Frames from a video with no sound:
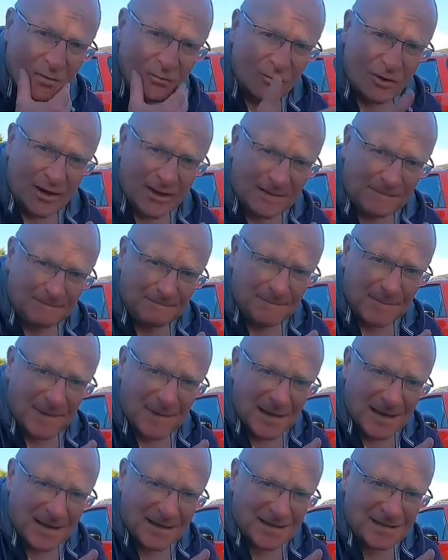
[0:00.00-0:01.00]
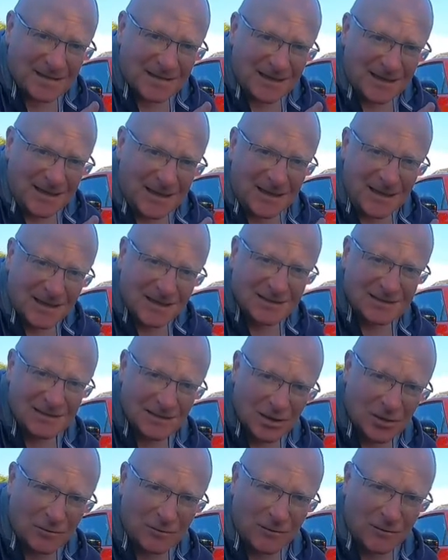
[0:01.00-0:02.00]
Right. That's the
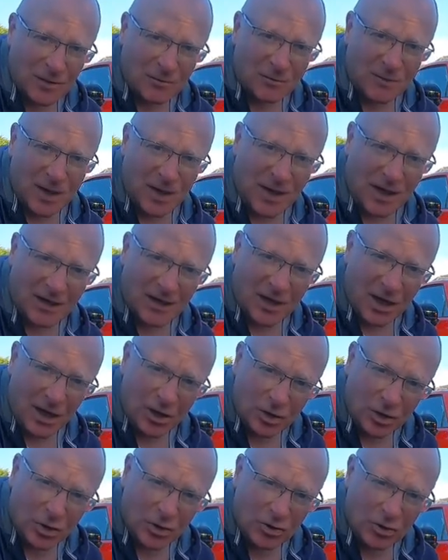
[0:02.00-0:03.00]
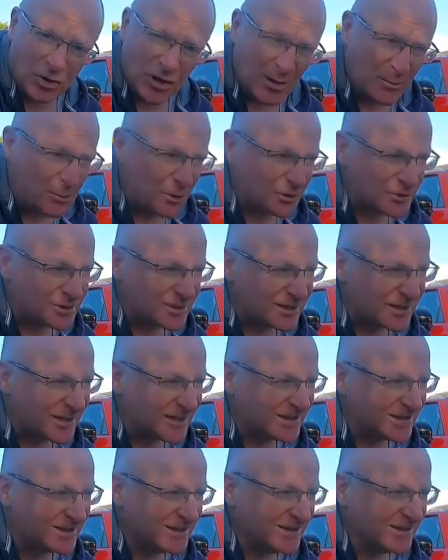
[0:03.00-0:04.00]
snow foam done. A good jet wash.
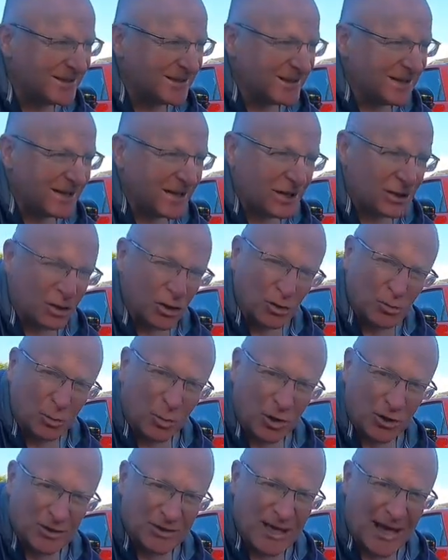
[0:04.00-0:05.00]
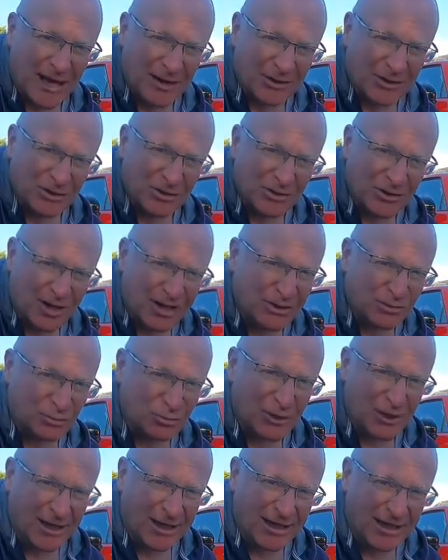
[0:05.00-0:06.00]
A good wash down is
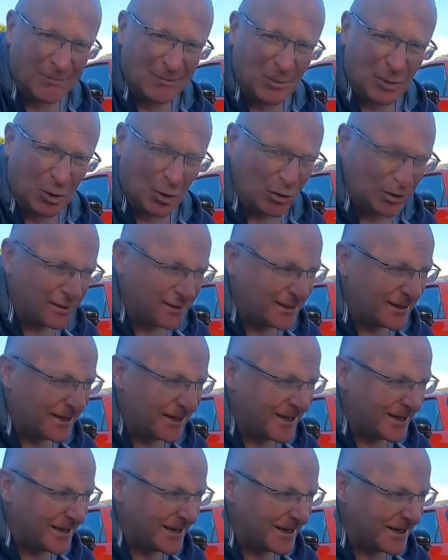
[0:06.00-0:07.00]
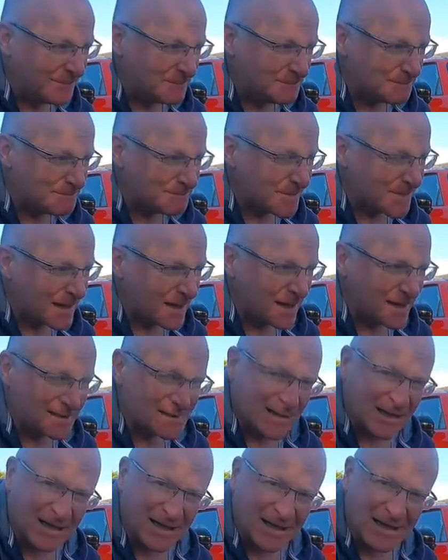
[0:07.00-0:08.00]
really important.
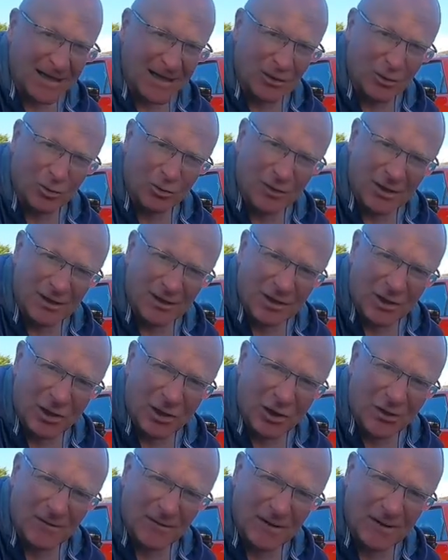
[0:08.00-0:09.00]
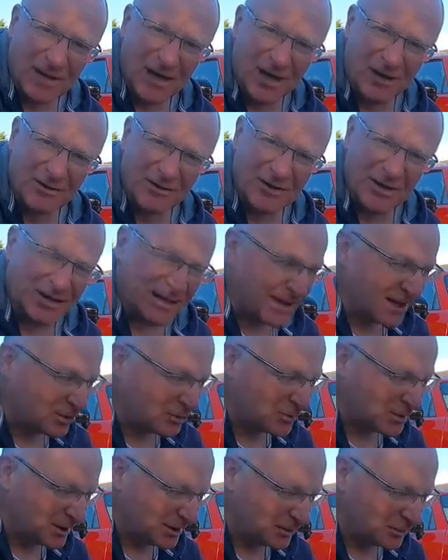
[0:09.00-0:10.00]
It's going to get all the dirt off the car. It's going to get
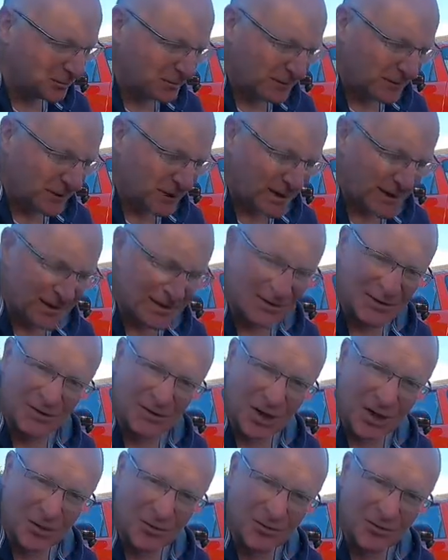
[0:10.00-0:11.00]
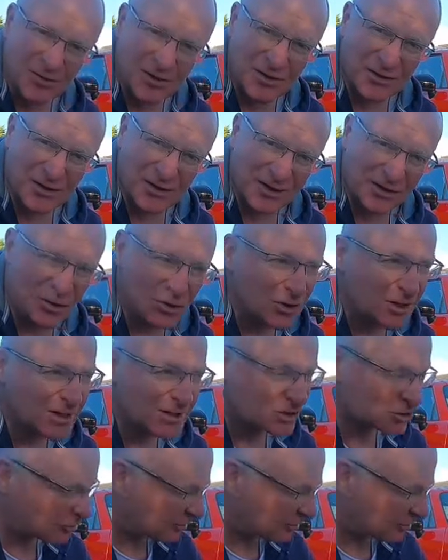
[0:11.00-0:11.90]
all the little fine stones so that you're not going to